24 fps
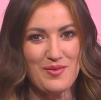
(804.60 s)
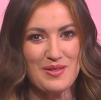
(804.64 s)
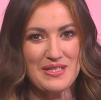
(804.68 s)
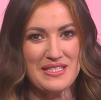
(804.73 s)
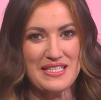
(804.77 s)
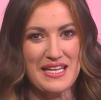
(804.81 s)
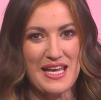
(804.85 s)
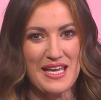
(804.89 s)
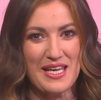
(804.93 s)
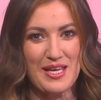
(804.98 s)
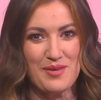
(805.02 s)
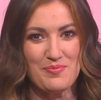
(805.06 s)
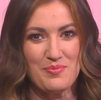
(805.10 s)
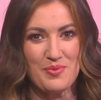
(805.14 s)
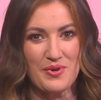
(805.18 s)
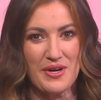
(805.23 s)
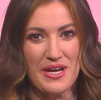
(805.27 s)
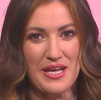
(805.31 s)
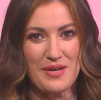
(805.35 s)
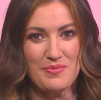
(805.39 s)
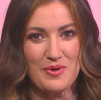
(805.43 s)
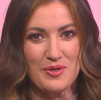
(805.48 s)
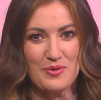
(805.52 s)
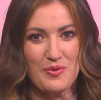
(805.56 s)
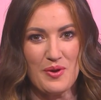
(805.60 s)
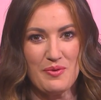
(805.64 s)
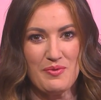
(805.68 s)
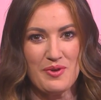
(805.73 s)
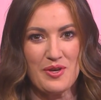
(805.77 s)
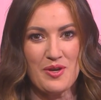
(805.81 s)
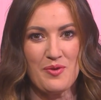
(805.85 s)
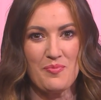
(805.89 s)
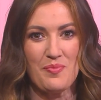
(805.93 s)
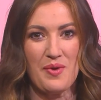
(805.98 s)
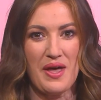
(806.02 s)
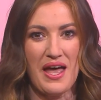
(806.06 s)
we'll take a break, but when we
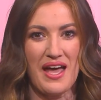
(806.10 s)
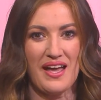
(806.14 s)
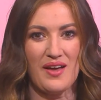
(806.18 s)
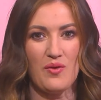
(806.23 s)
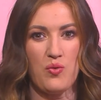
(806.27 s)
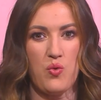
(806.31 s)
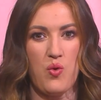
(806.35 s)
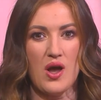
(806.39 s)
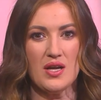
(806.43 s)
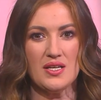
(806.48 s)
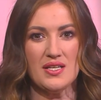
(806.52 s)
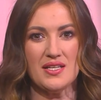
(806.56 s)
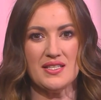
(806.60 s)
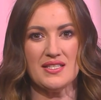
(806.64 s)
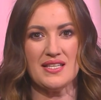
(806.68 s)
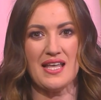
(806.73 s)
come back, what is